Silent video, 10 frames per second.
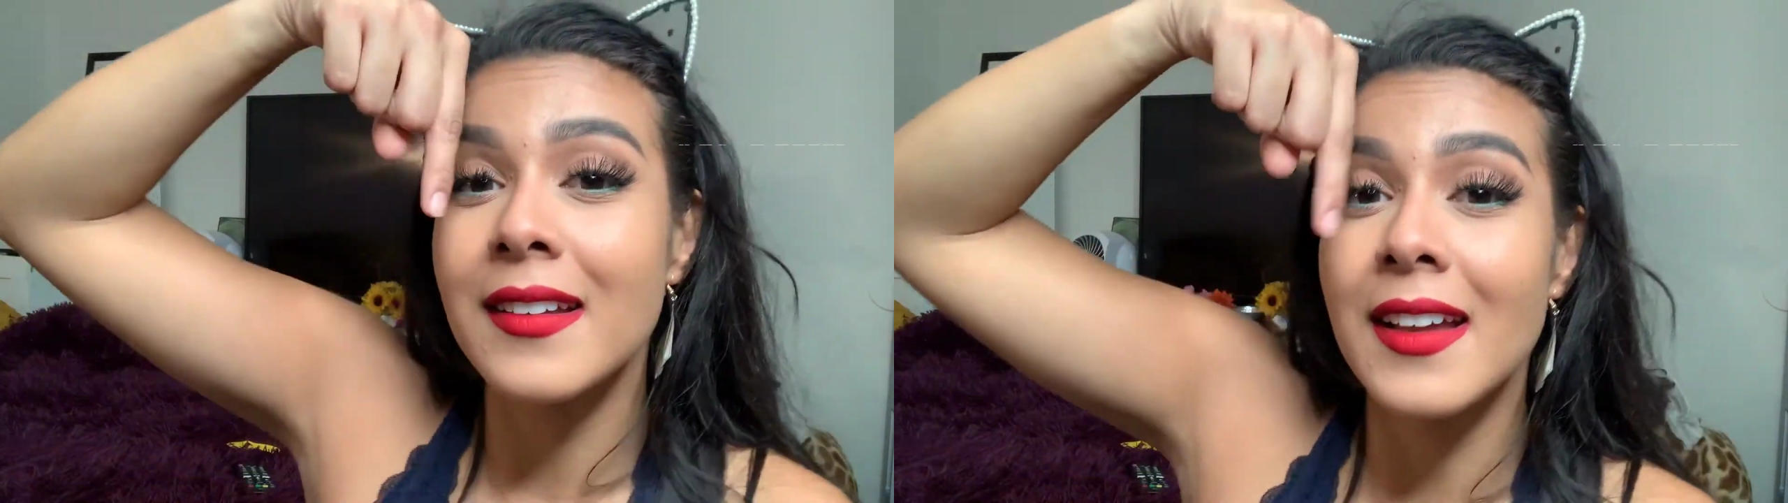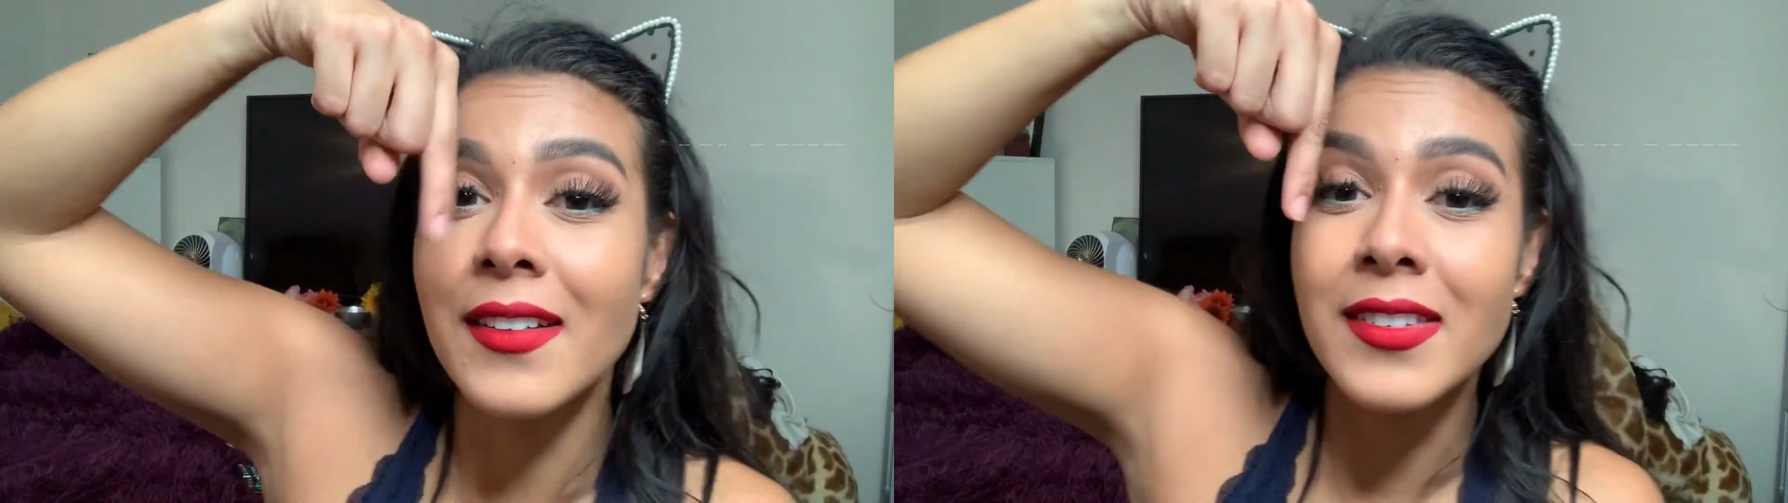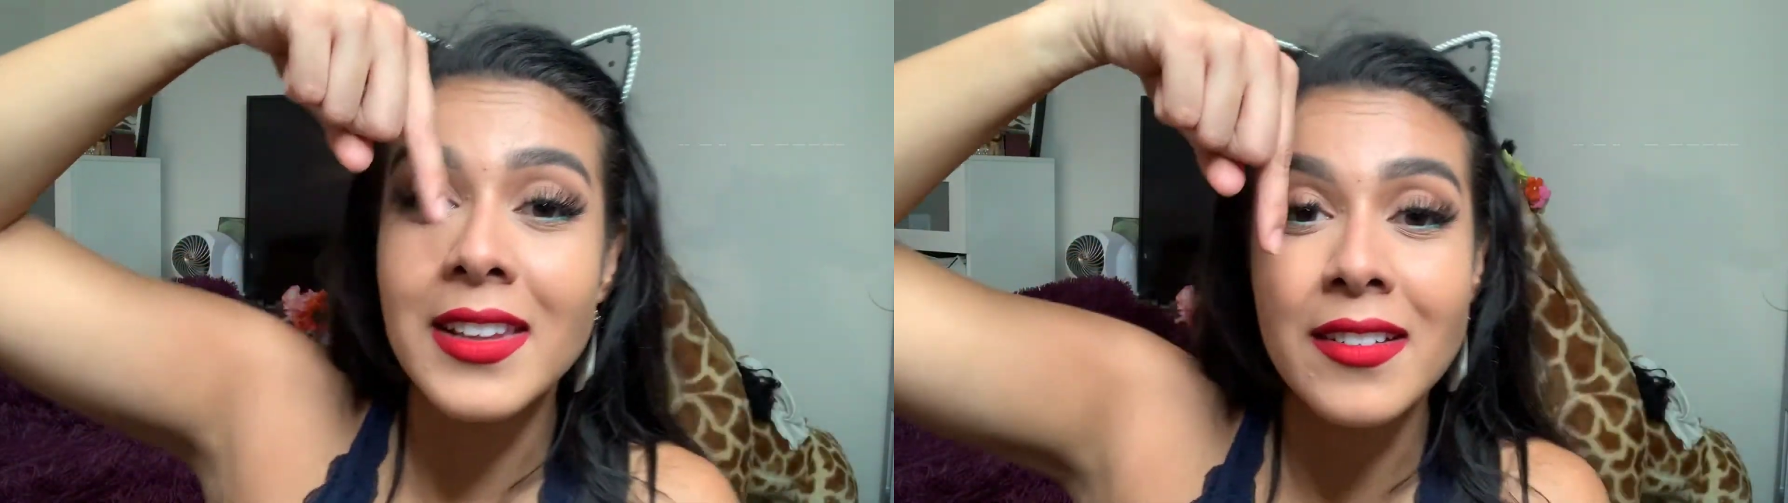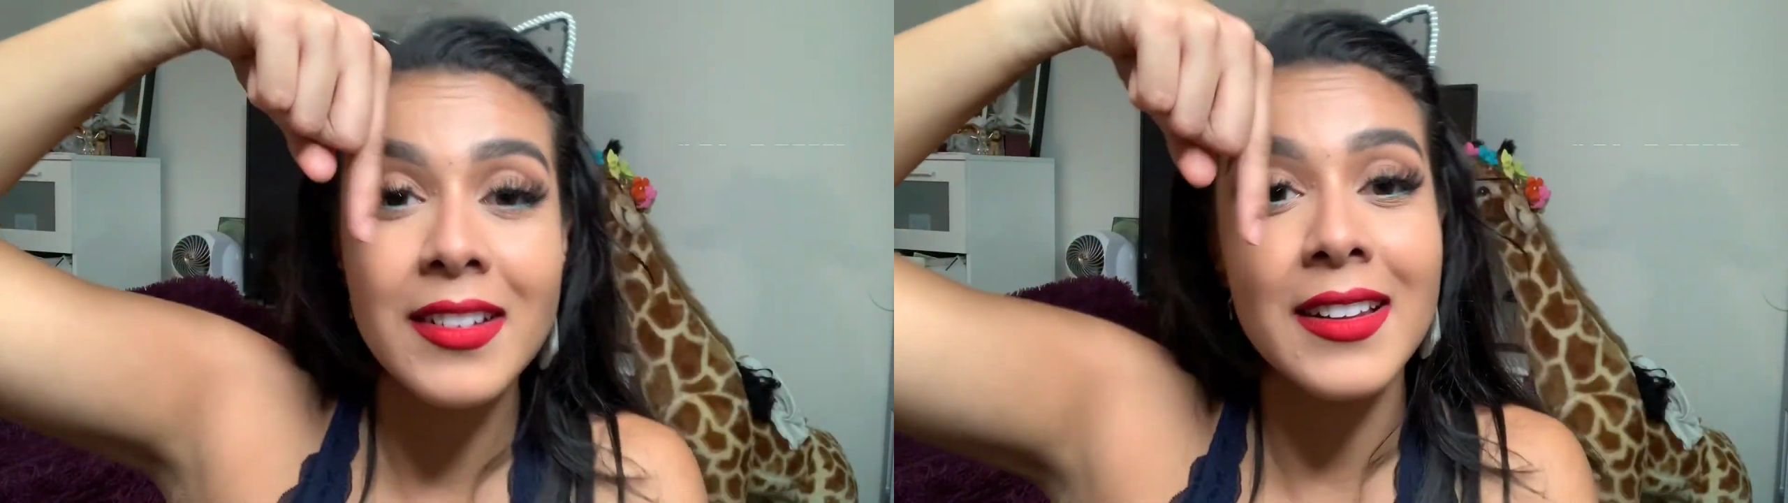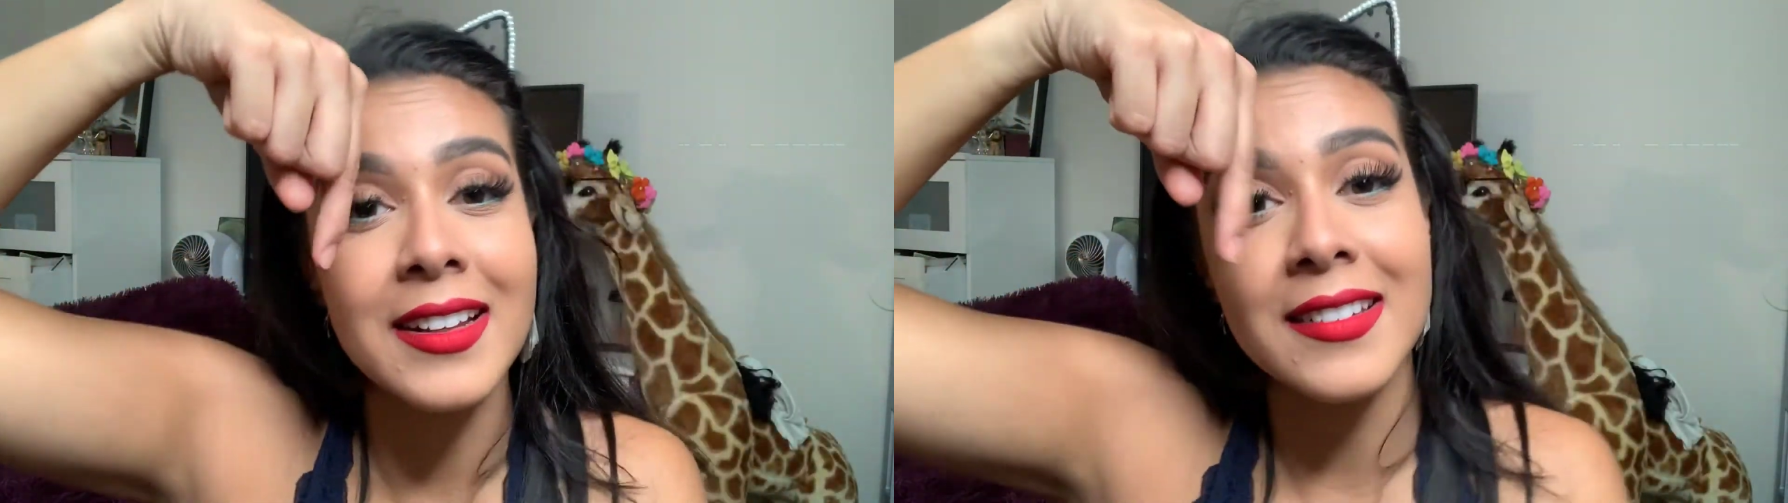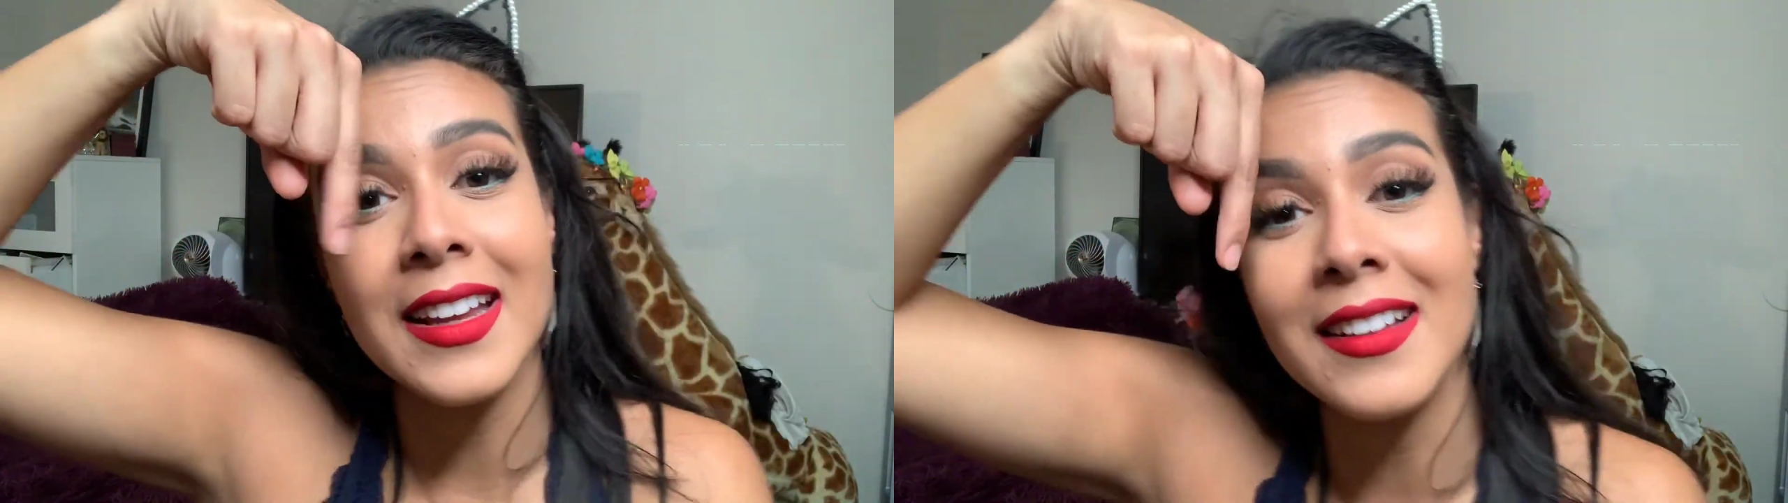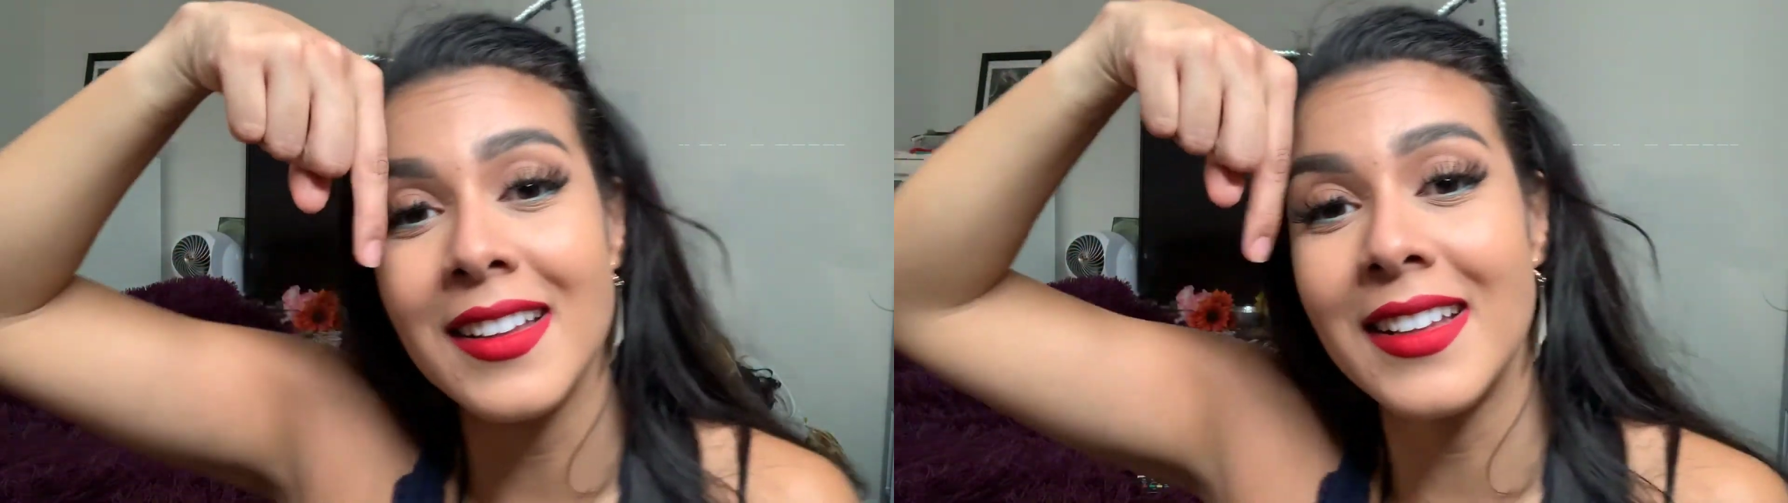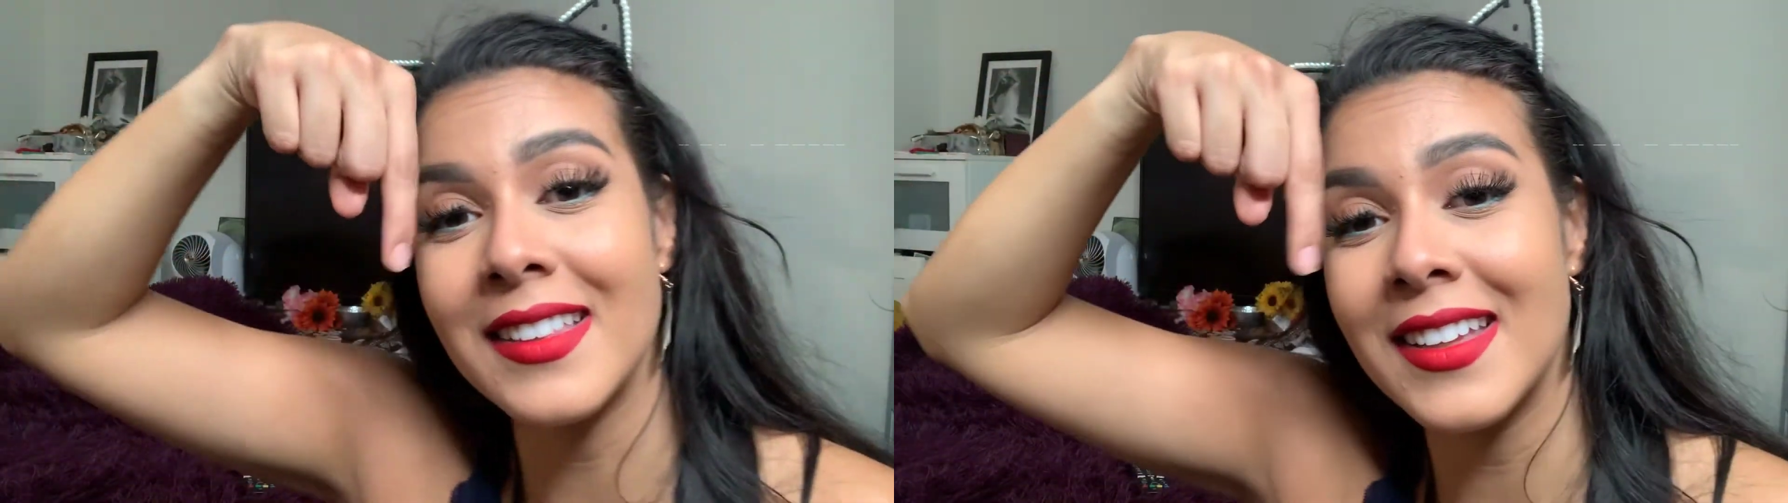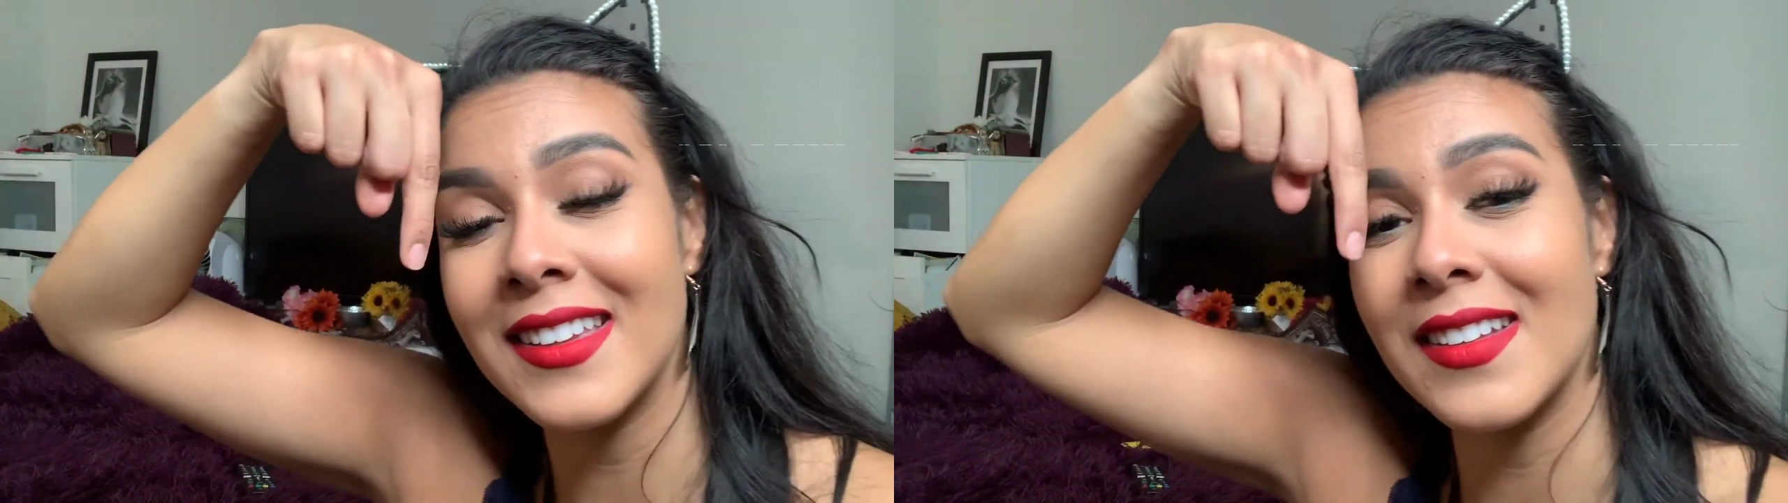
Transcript: It was literally like dangling like this